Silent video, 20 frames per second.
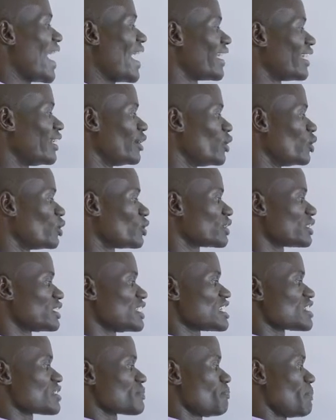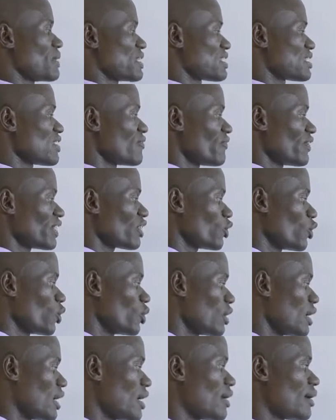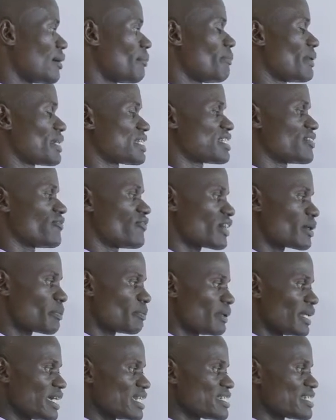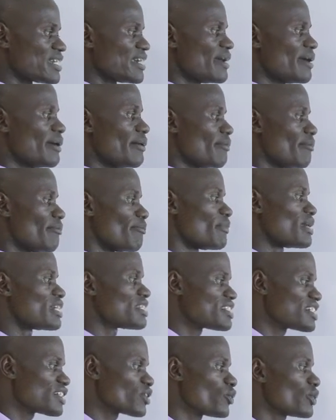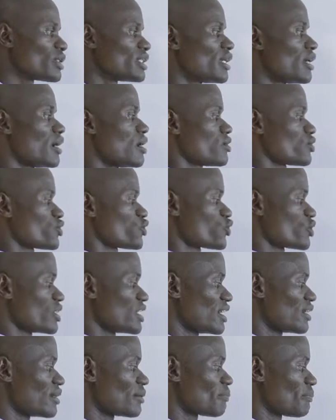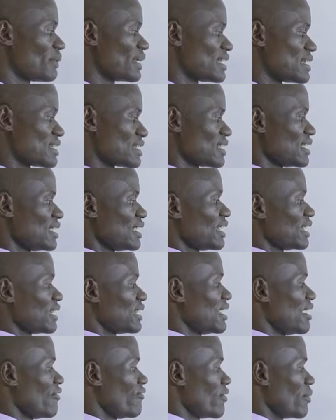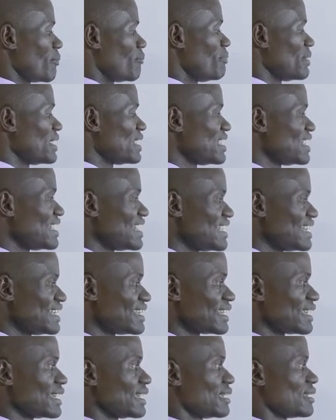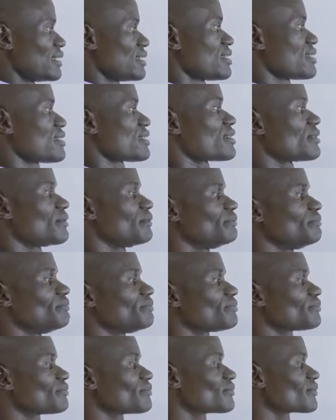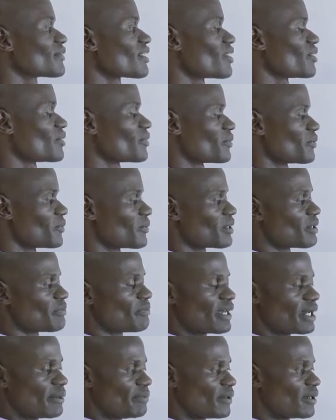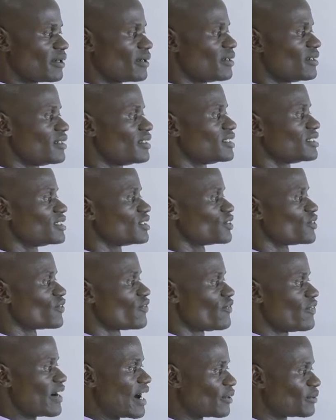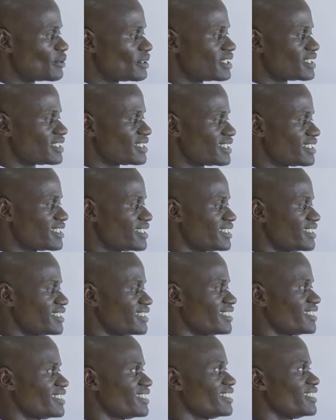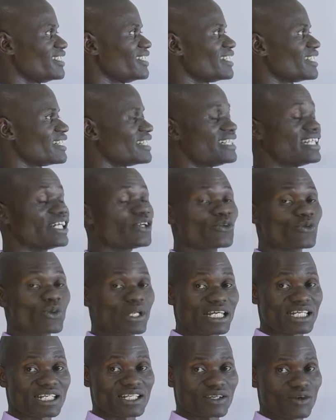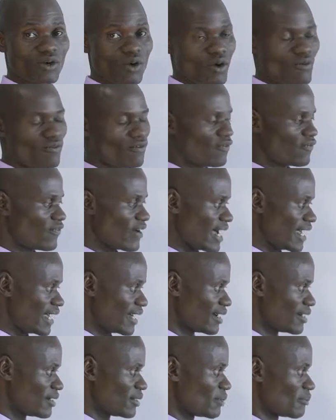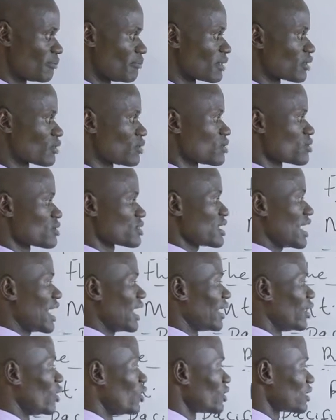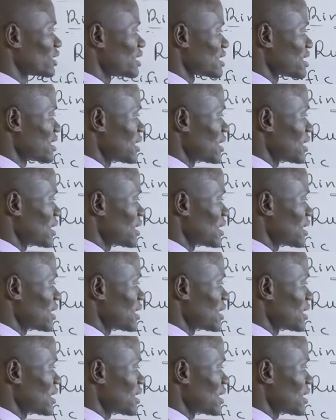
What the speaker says: along this Pacific plate meeting with the Australian plate. Therefore, beneath it, we'll be able to find the Ring of Fire, because along the